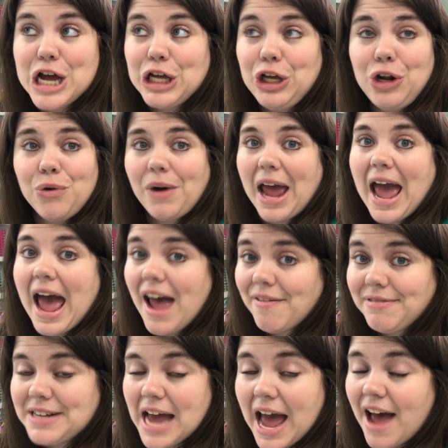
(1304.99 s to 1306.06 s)
You don't
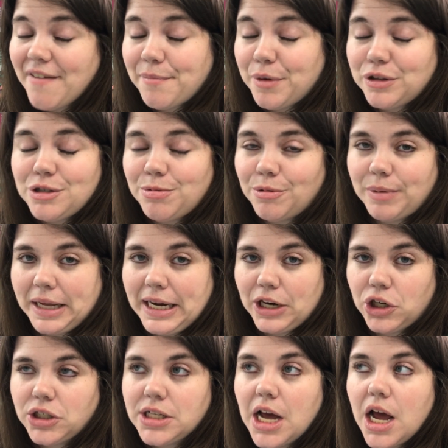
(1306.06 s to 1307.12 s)
have to have multiple
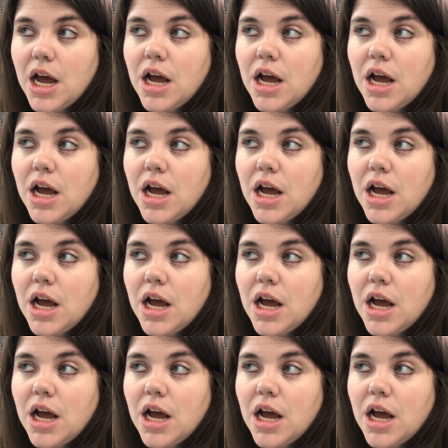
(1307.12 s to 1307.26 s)
planners.